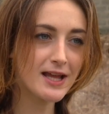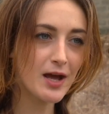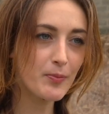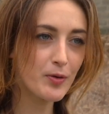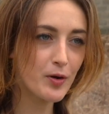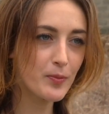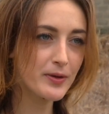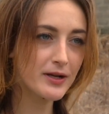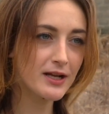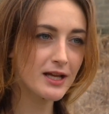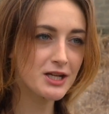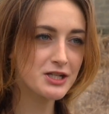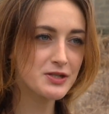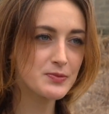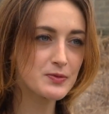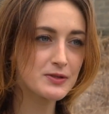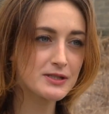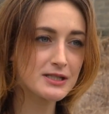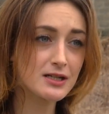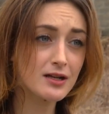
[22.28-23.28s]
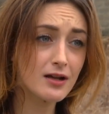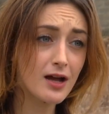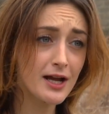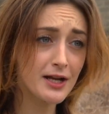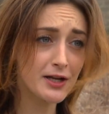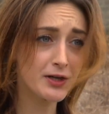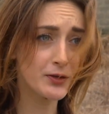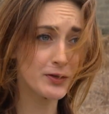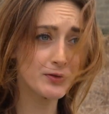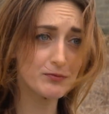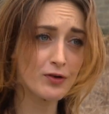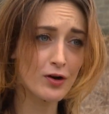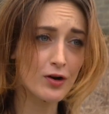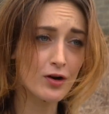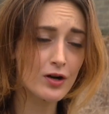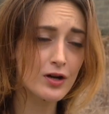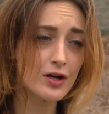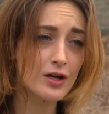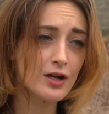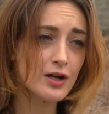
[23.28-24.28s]
their population was declining on the
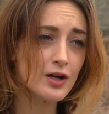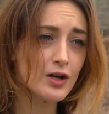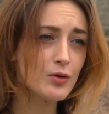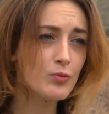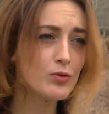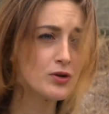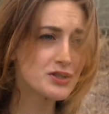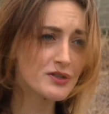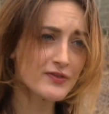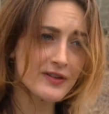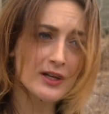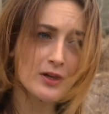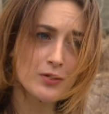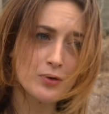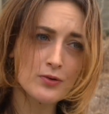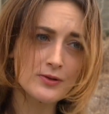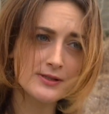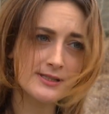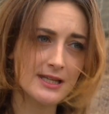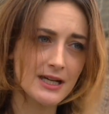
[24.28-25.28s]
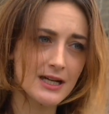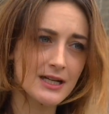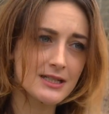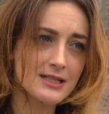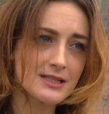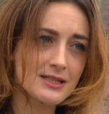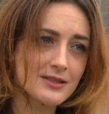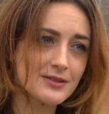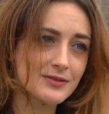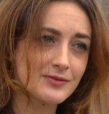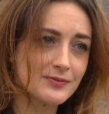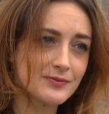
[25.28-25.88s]
Rock. What do you think caused that?